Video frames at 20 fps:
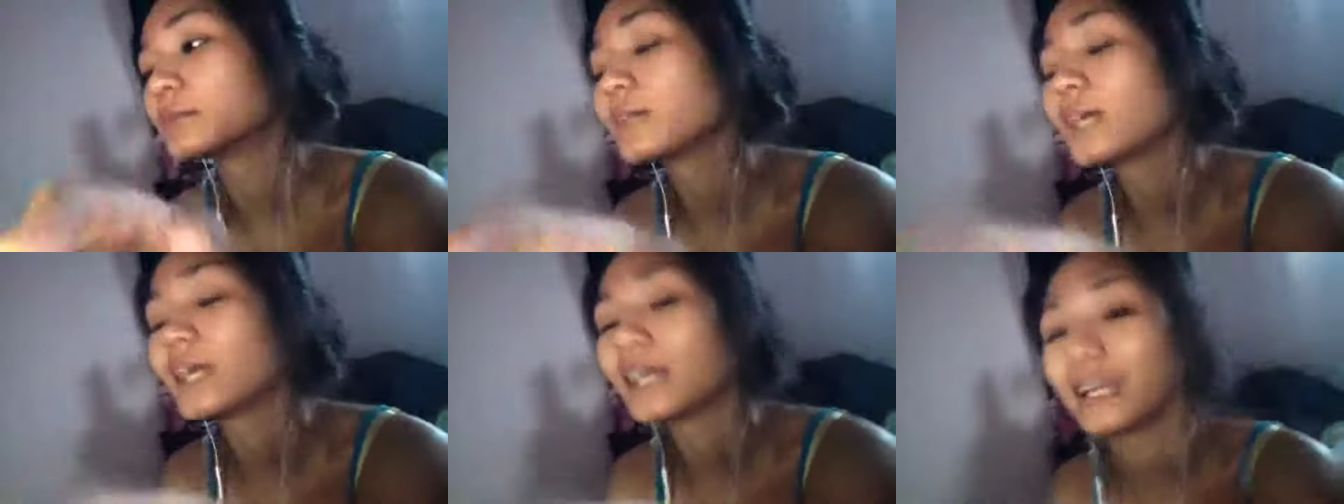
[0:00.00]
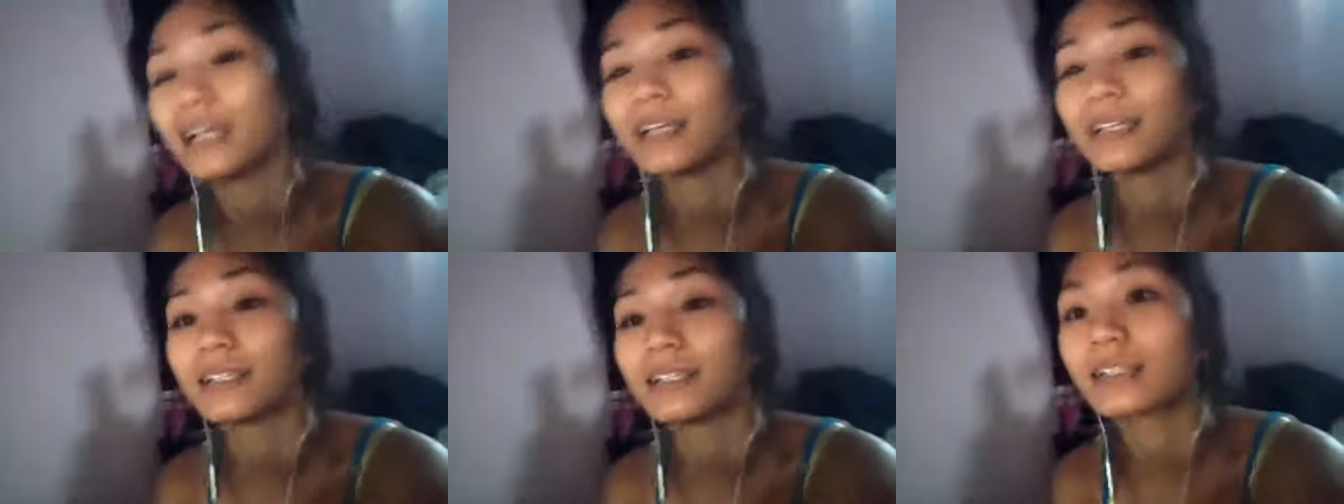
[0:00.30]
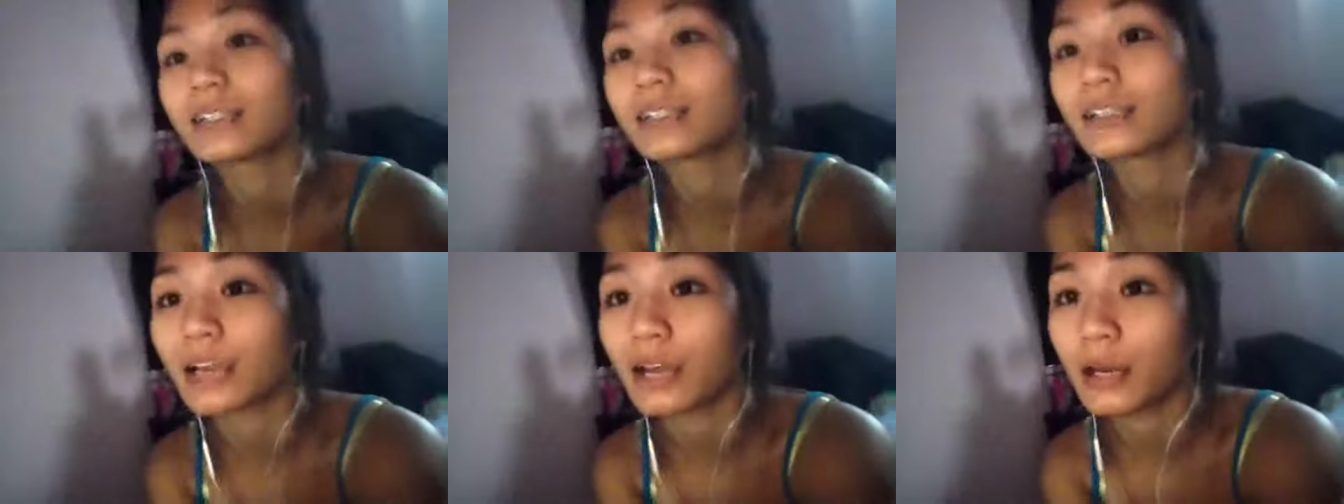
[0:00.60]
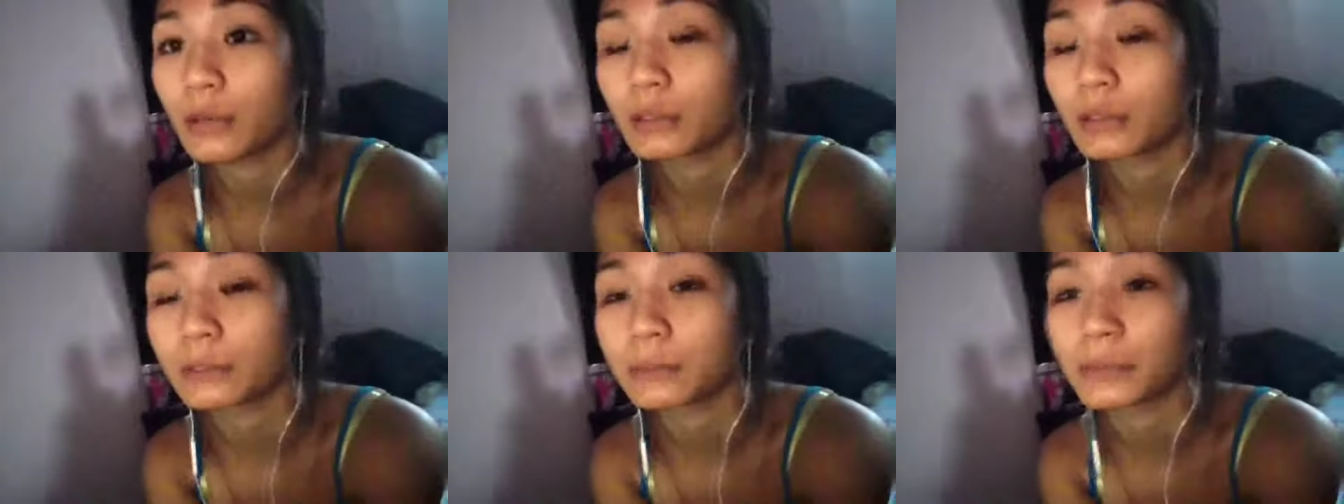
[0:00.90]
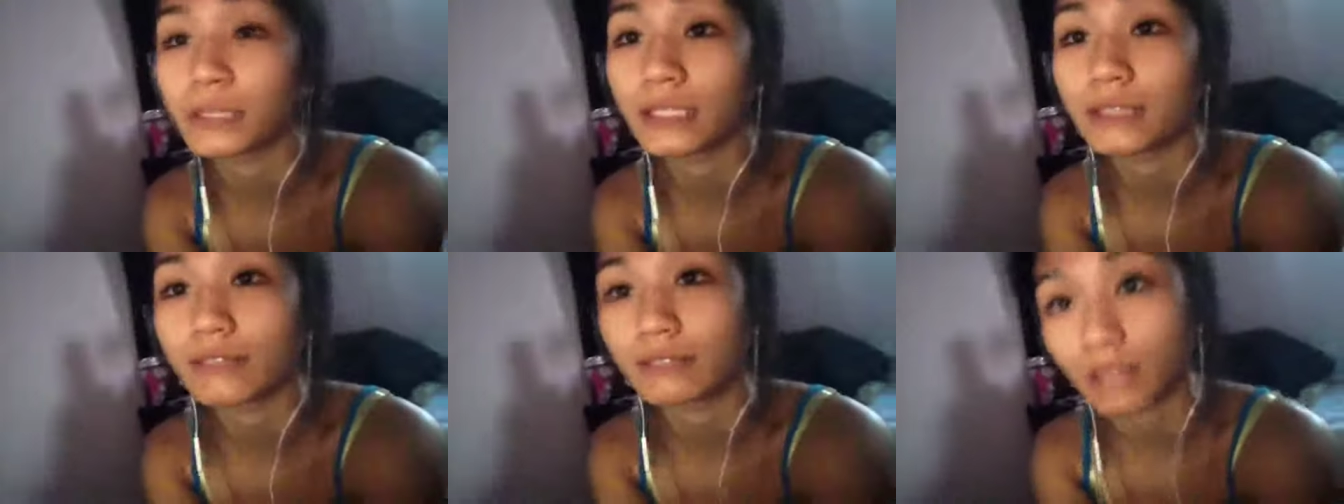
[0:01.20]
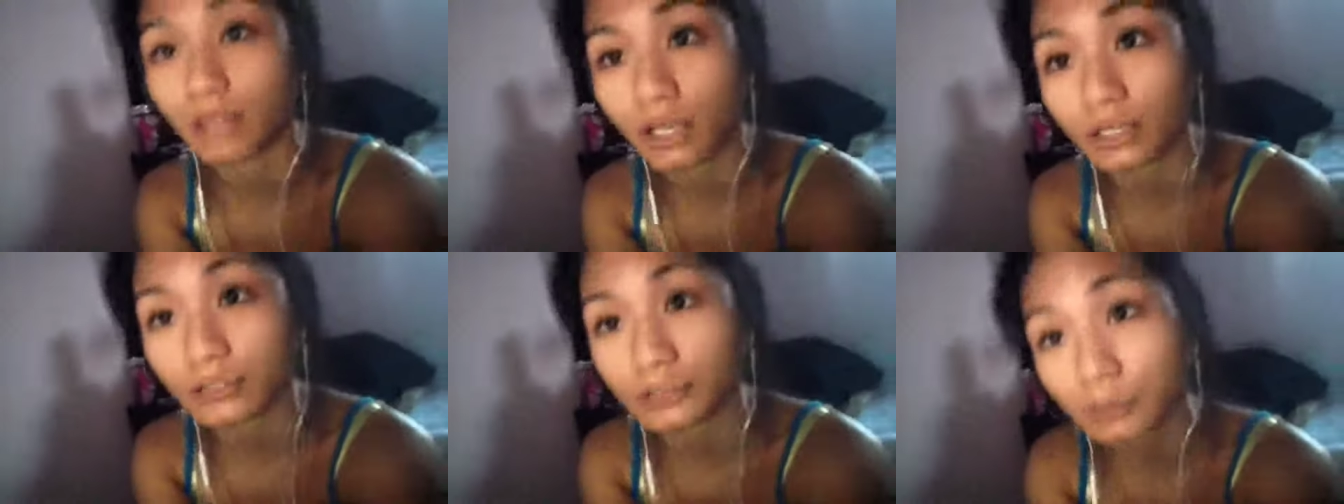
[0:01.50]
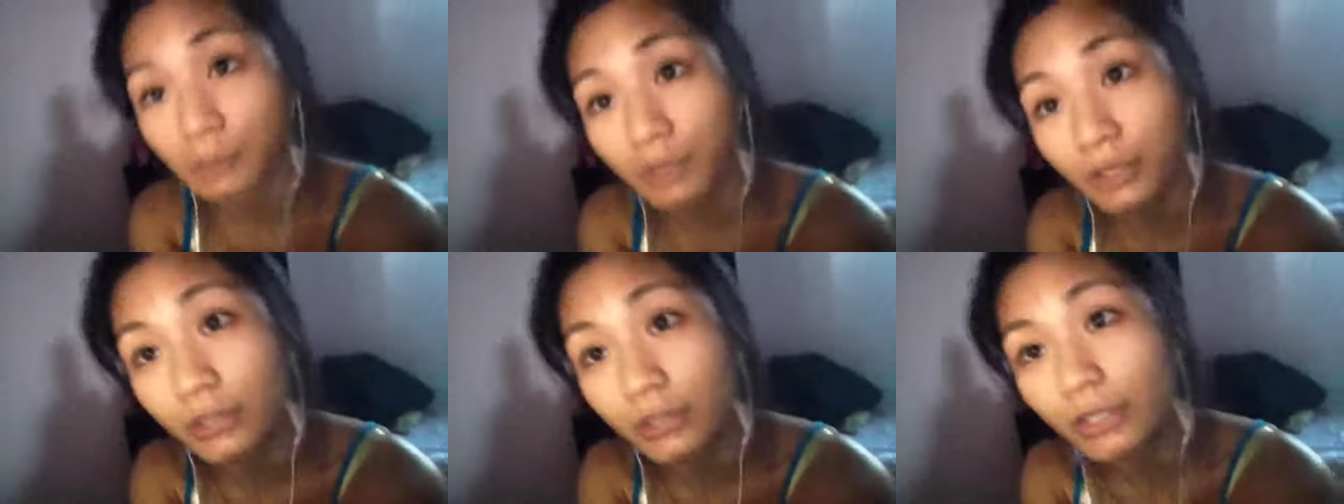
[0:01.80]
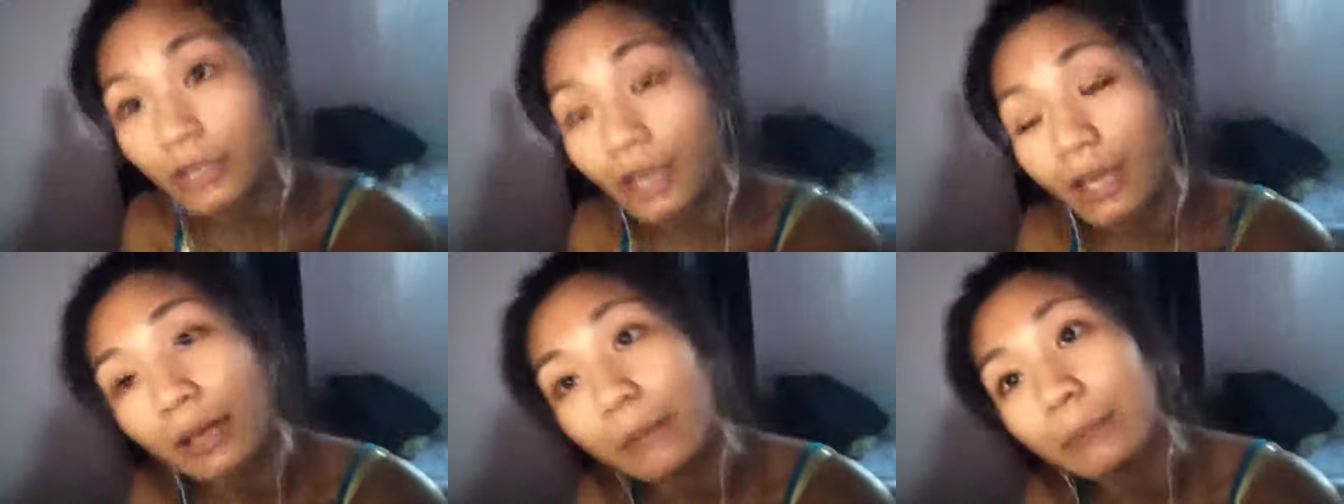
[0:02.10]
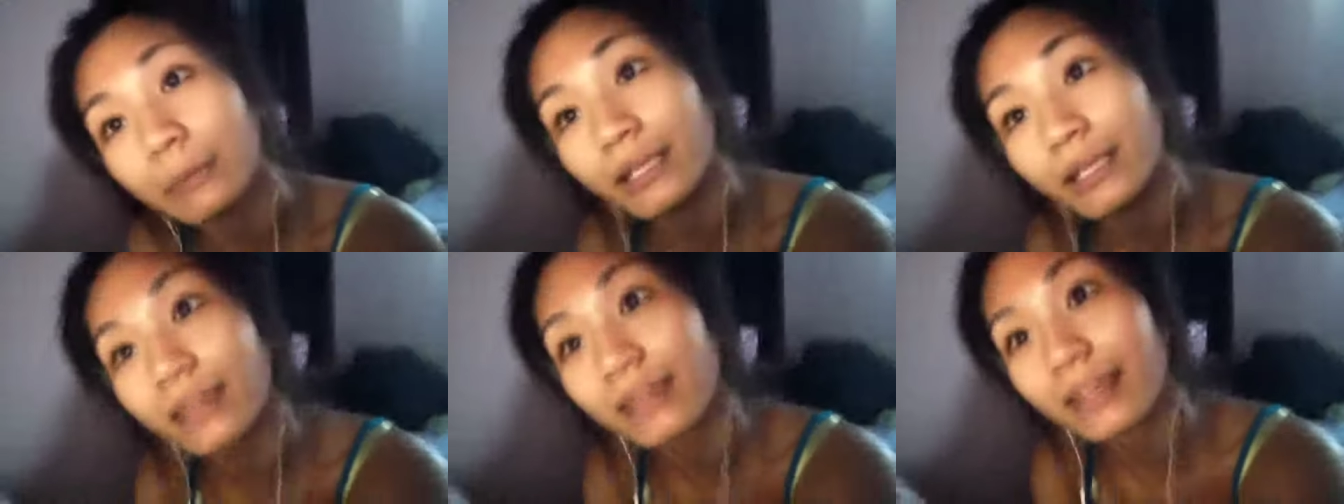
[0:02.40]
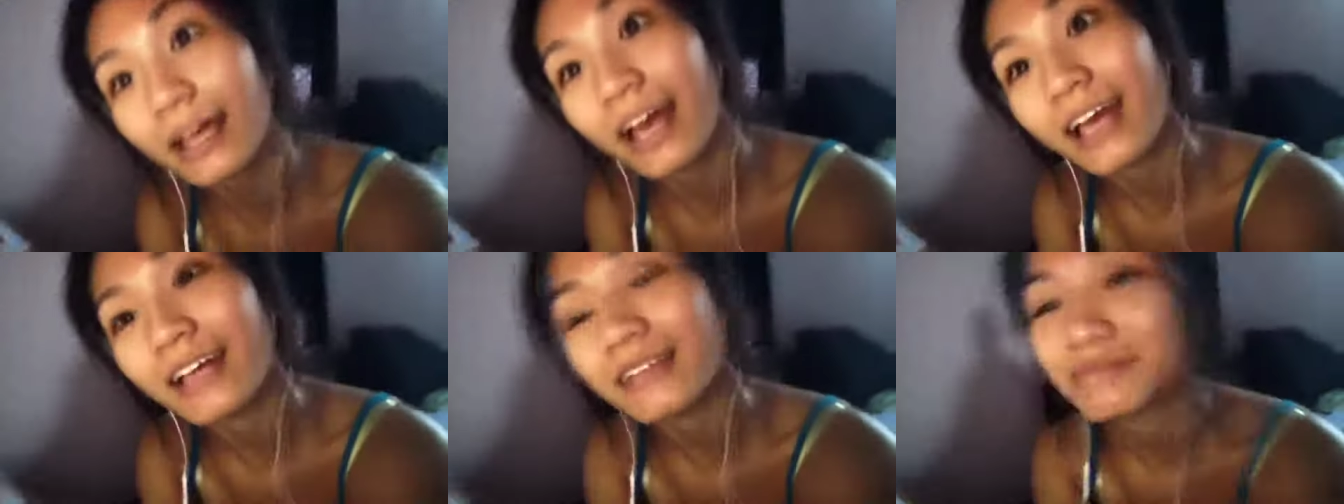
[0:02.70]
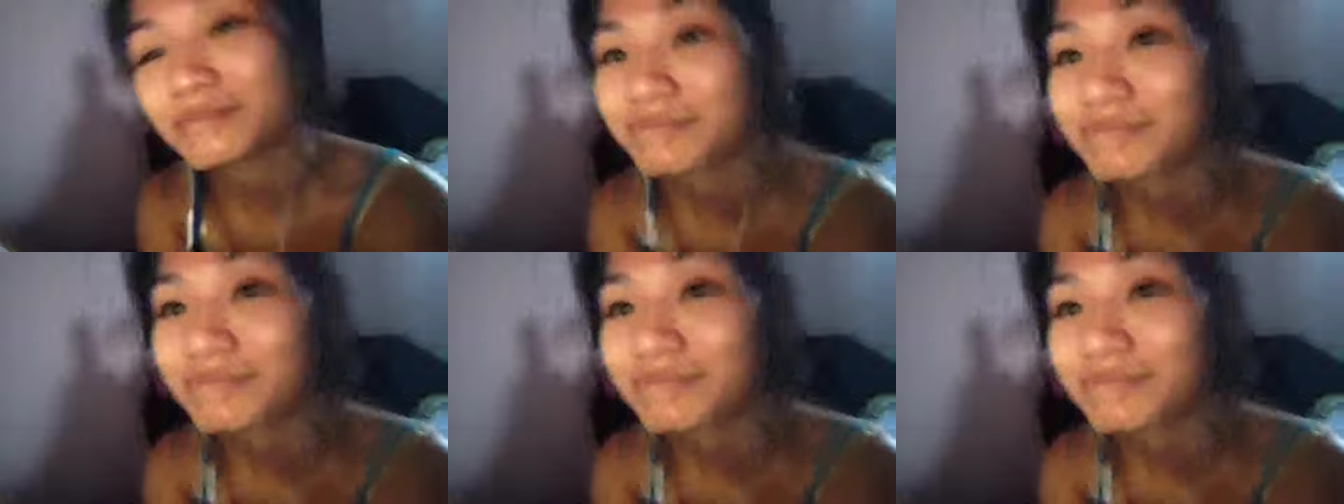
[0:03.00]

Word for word: and I want to be even awesomer and beat that.